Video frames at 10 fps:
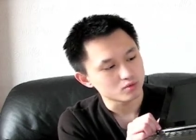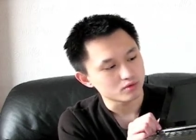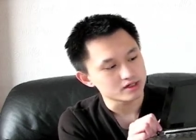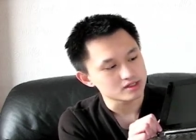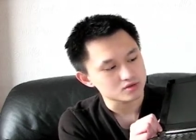
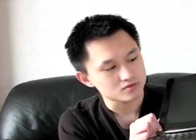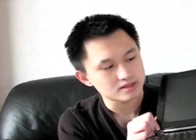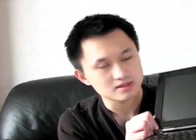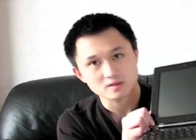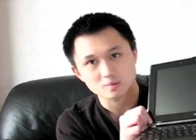
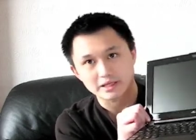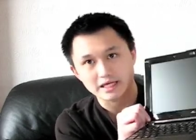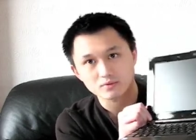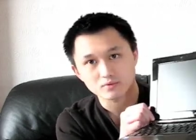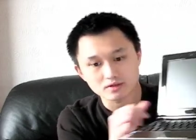widescreen
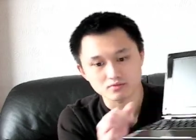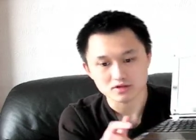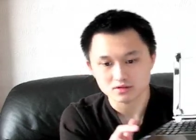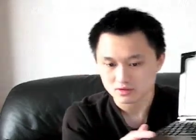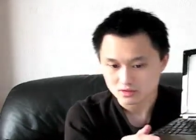display with a
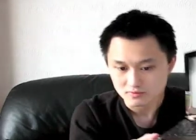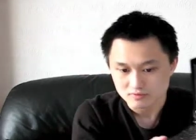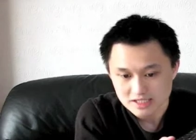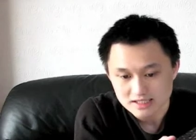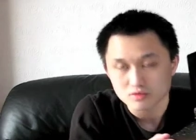resolution of
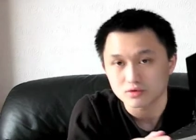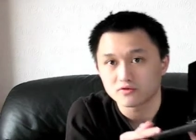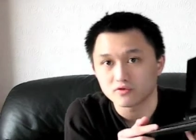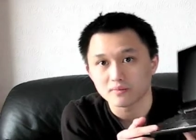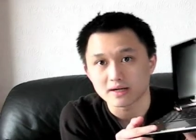
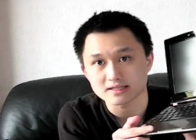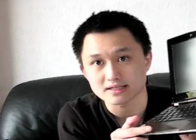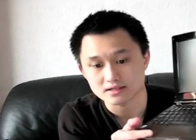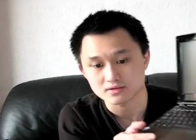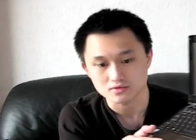1024 by
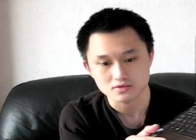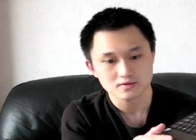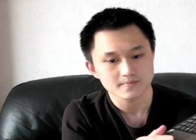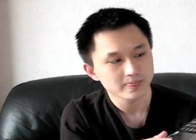600,